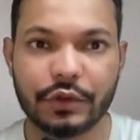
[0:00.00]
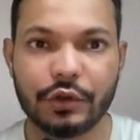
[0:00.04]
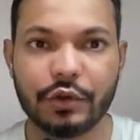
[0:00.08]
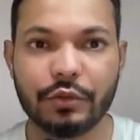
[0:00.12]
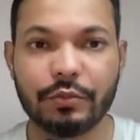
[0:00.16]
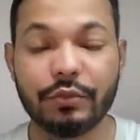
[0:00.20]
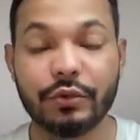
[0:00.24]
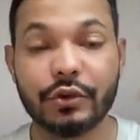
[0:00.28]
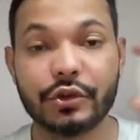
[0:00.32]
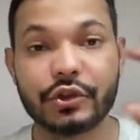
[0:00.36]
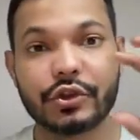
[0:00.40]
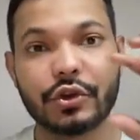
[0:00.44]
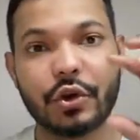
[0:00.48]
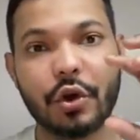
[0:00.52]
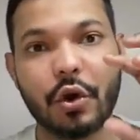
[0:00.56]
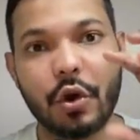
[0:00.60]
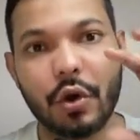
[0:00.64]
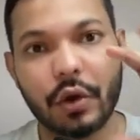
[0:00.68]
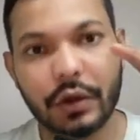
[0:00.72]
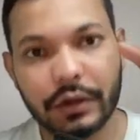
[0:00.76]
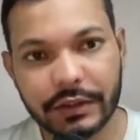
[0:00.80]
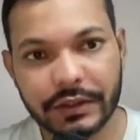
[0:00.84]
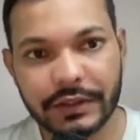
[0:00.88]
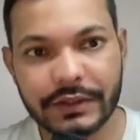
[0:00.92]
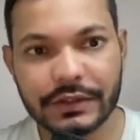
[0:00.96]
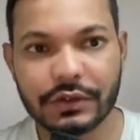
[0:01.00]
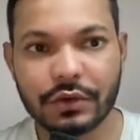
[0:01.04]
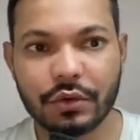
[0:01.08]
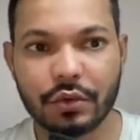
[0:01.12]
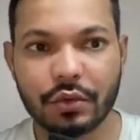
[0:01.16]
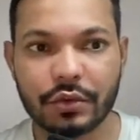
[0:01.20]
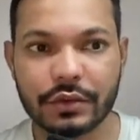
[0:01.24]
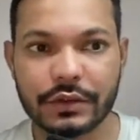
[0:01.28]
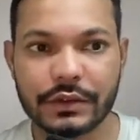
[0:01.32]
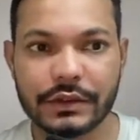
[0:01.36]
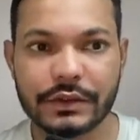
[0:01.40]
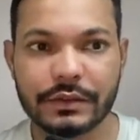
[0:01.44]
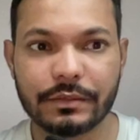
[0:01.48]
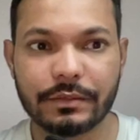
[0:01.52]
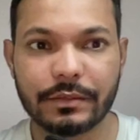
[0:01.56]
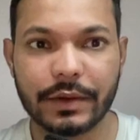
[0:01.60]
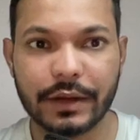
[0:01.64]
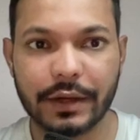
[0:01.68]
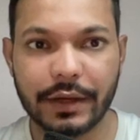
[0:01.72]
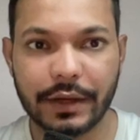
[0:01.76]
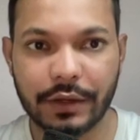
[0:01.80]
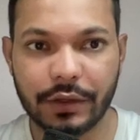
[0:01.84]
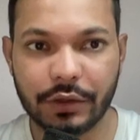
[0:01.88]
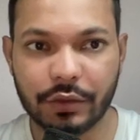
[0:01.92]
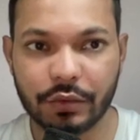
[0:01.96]
You push all these codes
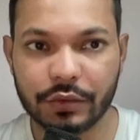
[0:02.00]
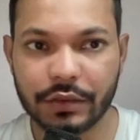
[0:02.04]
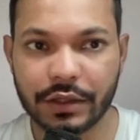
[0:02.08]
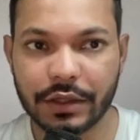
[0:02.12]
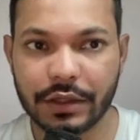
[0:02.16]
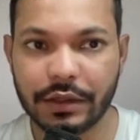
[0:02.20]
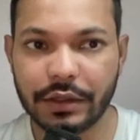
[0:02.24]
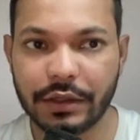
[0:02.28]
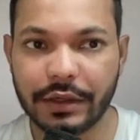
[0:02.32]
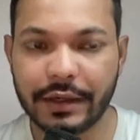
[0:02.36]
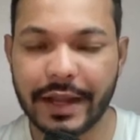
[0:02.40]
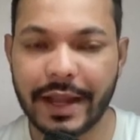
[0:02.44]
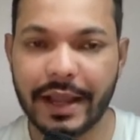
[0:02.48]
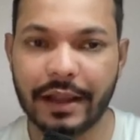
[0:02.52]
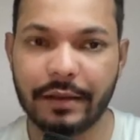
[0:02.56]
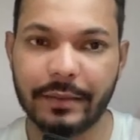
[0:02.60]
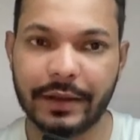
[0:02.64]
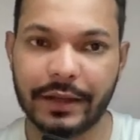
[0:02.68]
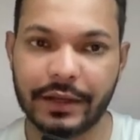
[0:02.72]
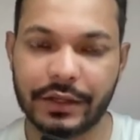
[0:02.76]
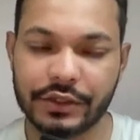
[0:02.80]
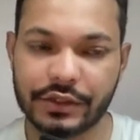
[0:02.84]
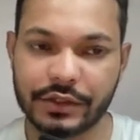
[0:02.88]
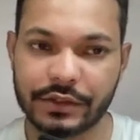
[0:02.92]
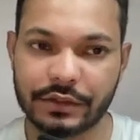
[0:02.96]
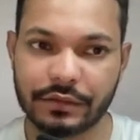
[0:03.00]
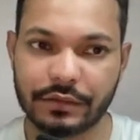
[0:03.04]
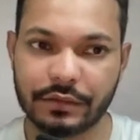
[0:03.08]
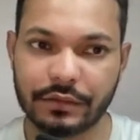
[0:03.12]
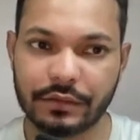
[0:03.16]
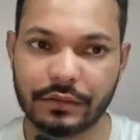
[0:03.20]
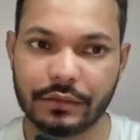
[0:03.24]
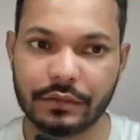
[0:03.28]
into the tag manager.